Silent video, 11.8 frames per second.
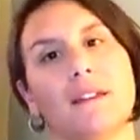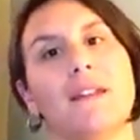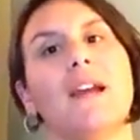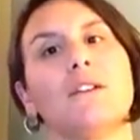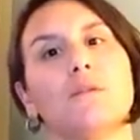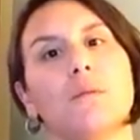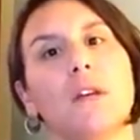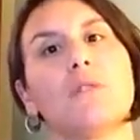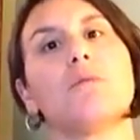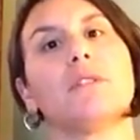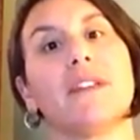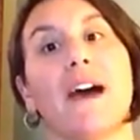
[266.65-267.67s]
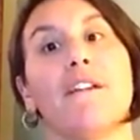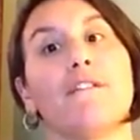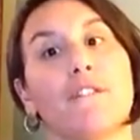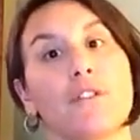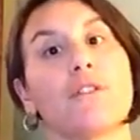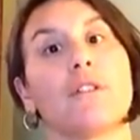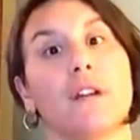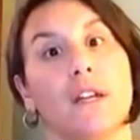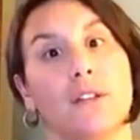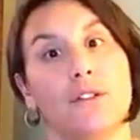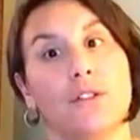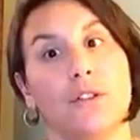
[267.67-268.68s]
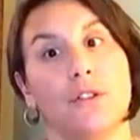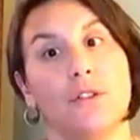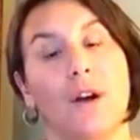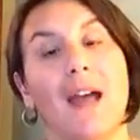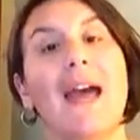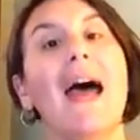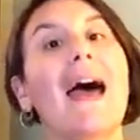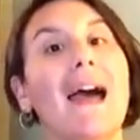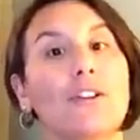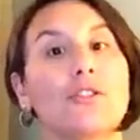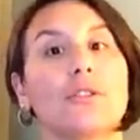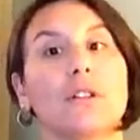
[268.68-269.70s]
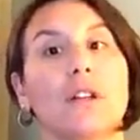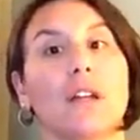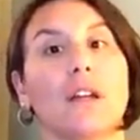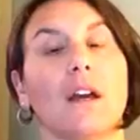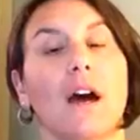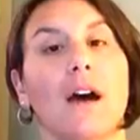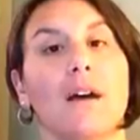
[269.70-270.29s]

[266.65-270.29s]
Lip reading: next week we'll dive further into actually